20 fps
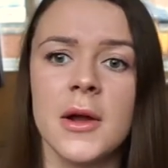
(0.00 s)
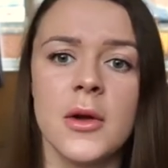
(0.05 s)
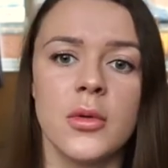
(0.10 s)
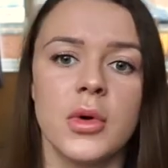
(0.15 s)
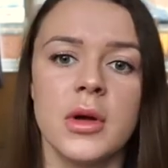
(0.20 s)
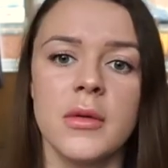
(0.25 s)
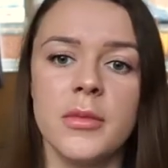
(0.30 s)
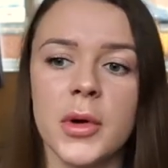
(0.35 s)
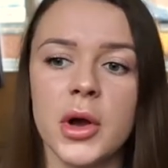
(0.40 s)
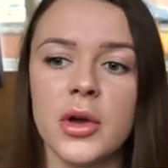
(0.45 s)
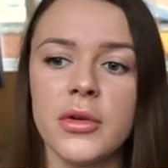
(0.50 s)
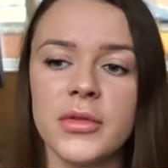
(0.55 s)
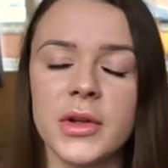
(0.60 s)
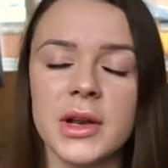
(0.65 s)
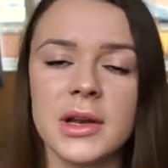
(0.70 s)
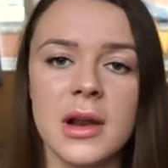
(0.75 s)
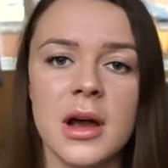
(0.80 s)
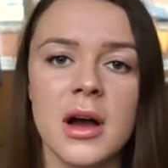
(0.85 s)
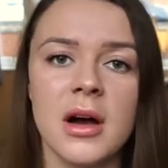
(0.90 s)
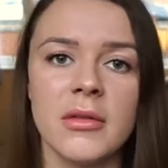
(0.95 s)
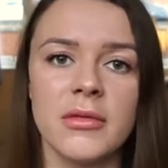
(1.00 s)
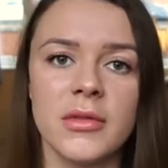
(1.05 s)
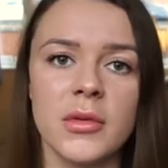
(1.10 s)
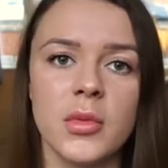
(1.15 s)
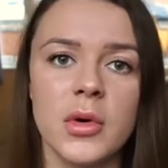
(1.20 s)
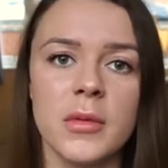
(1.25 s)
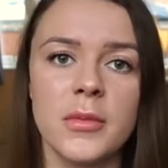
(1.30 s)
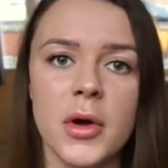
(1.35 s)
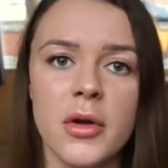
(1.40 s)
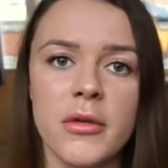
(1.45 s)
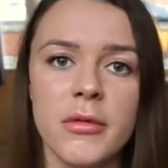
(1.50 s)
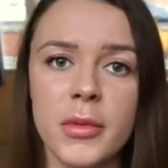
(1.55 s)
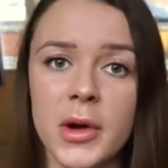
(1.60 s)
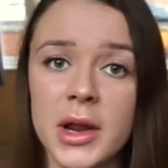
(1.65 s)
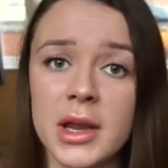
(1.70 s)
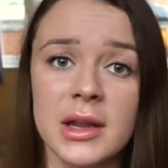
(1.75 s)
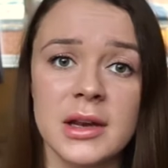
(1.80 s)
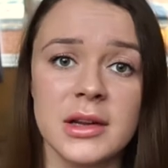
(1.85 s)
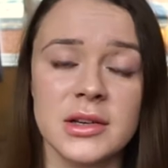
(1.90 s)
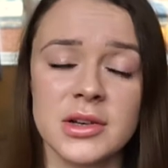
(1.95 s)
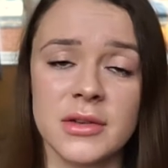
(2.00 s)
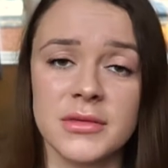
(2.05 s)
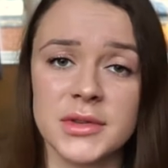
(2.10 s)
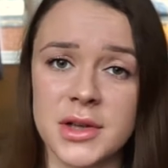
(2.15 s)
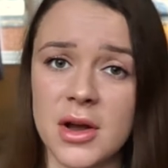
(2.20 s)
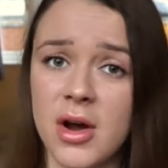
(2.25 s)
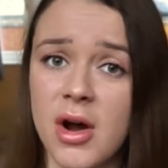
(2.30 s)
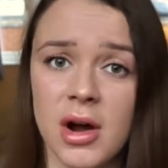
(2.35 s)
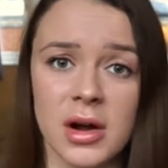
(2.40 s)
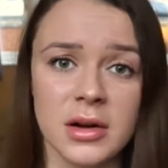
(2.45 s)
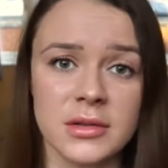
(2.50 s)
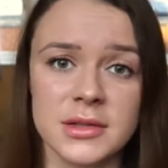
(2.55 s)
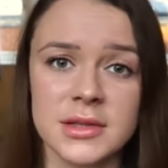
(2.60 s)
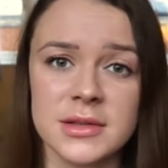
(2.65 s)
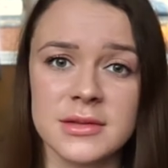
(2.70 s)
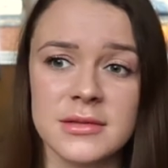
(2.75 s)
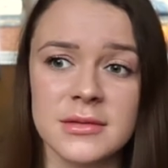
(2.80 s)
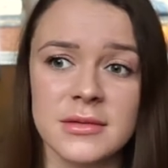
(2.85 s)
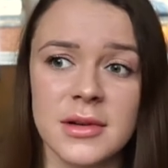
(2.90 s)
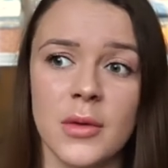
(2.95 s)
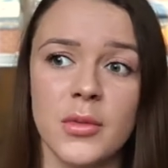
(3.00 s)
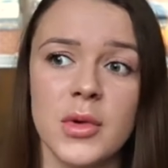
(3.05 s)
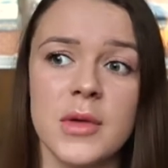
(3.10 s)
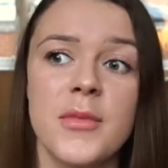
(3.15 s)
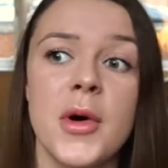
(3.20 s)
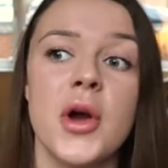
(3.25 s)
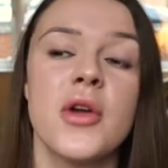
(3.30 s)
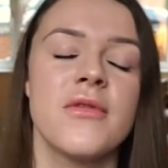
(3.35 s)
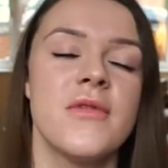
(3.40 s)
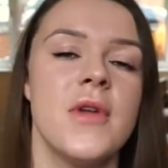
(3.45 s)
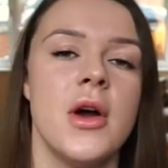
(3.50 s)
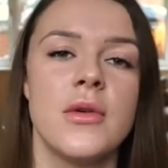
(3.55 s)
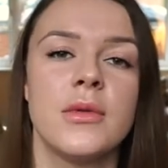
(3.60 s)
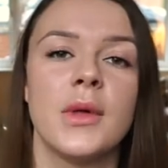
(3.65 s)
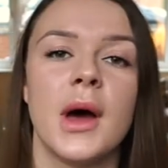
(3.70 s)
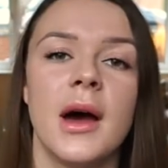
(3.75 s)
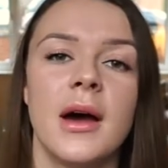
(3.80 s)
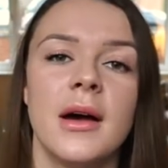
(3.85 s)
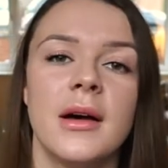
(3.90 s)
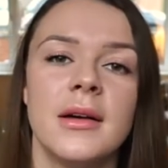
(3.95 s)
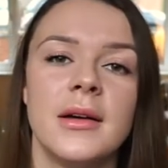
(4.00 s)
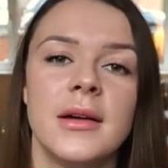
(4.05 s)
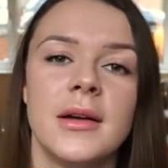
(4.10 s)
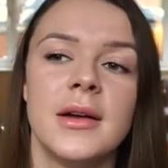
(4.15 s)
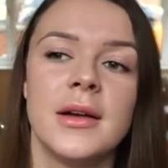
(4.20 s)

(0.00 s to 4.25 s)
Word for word: We're both in love and we're both breaking each other's hearts and we both know that.